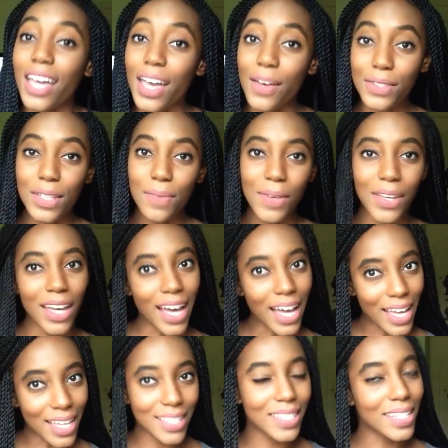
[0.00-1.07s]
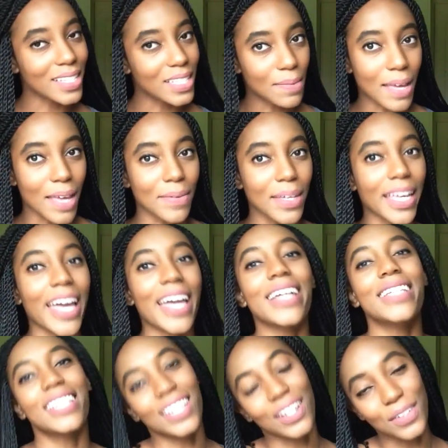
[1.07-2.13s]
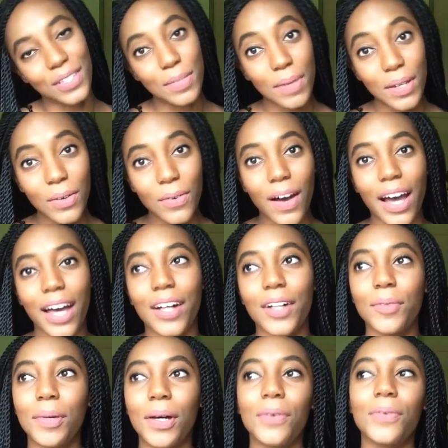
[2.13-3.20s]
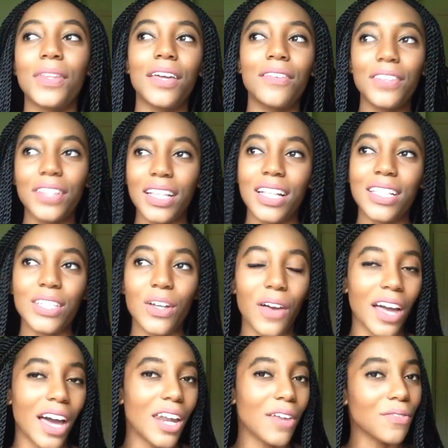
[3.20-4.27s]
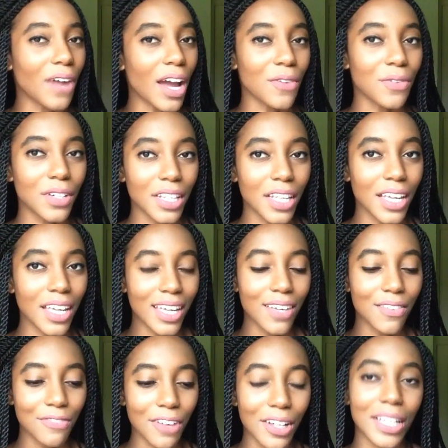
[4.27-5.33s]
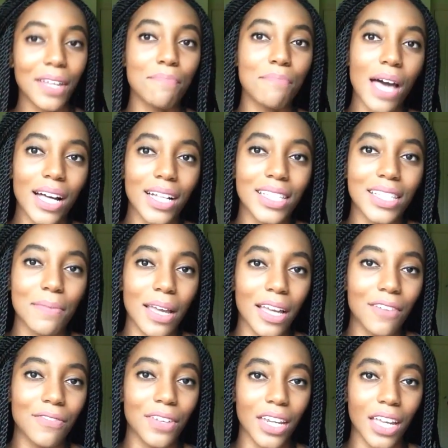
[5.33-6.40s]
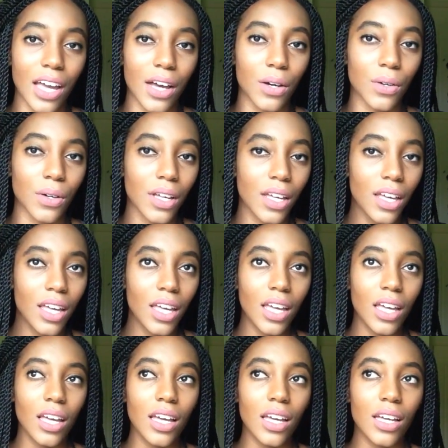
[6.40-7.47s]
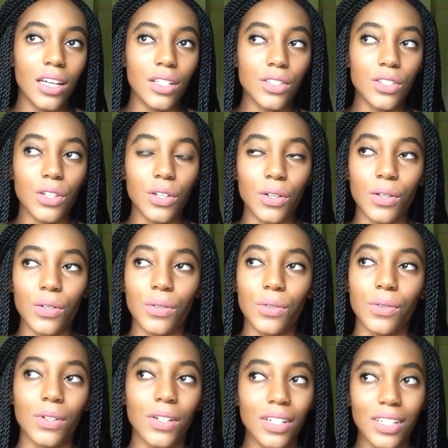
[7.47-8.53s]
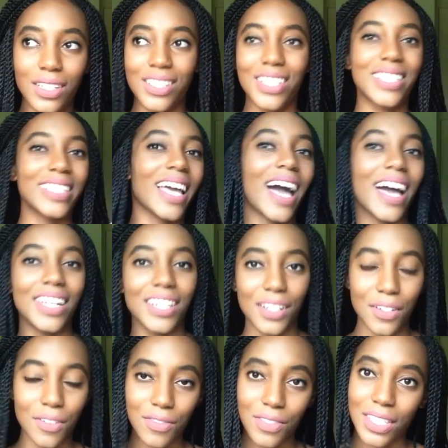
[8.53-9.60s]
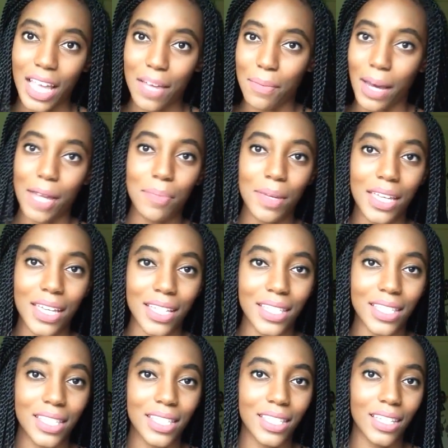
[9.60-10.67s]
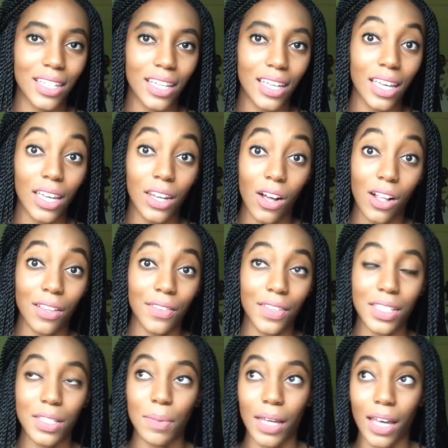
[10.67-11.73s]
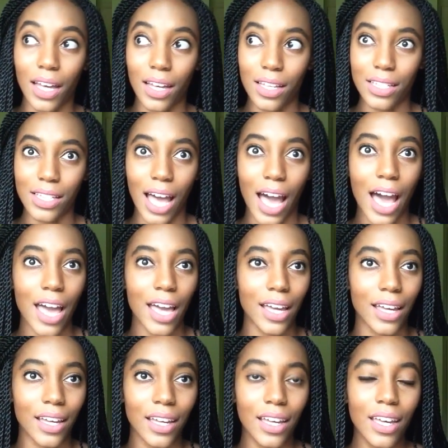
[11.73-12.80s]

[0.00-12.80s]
Hey, what's up you guys? It's Baby Cakes. I know it's been a while, but with everything that's going on, I really felt compelled to make a video to just kind of say my piece in all of this, because I